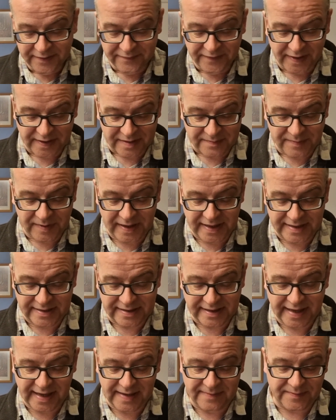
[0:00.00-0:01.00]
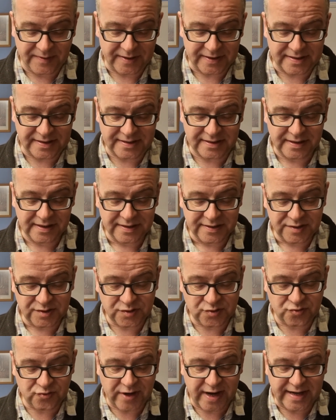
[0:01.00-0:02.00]
Father, please keep us
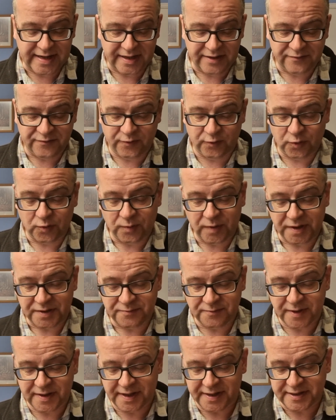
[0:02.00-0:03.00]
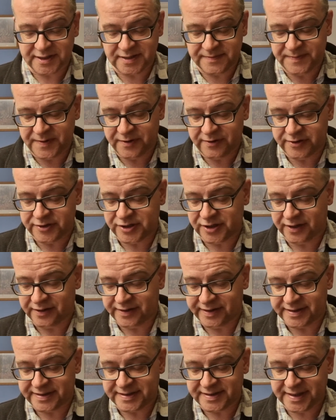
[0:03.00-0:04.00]
straining forward with our spiritual
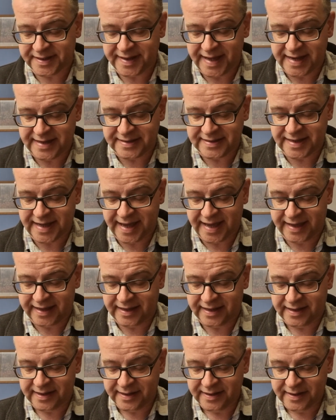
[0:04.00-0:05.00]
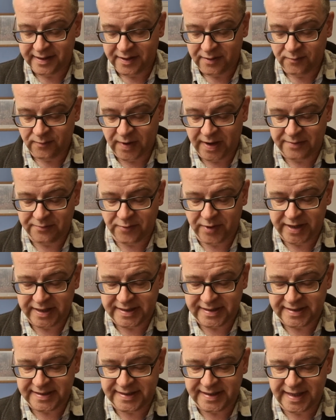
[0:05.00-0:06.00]
eyes to that day when we
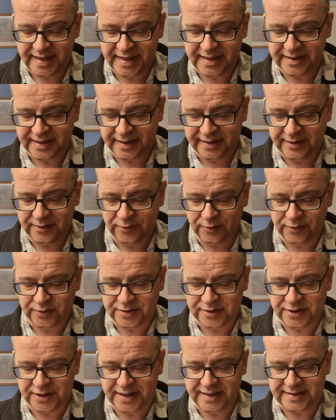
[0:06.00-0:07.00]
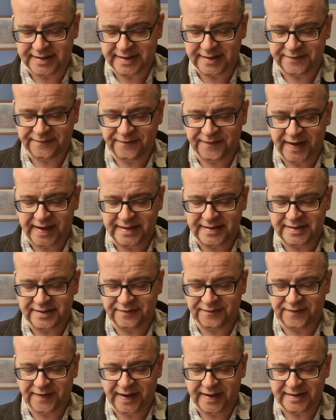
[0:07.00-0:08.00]
see the Lord Jesus face to
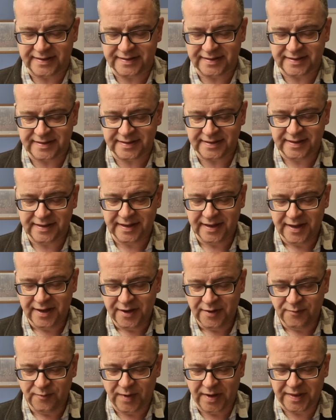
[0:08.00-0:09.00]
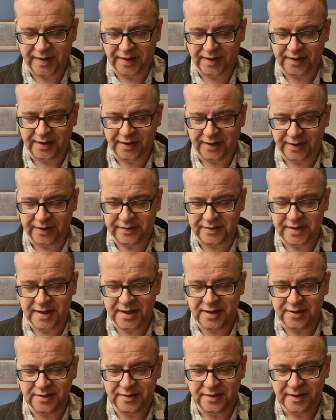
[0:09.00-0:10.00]
face, with our
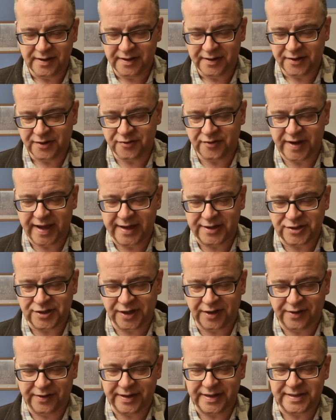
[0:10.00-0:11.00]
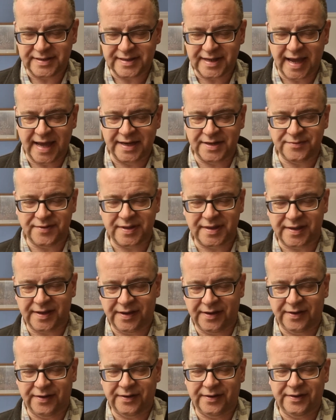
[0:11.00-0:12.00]
new creation eyes and with
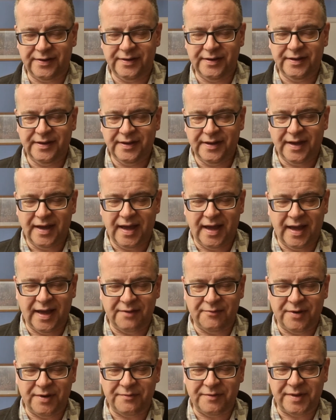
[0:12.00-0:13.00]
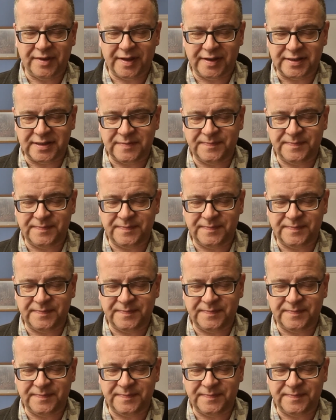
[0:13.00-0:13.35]
our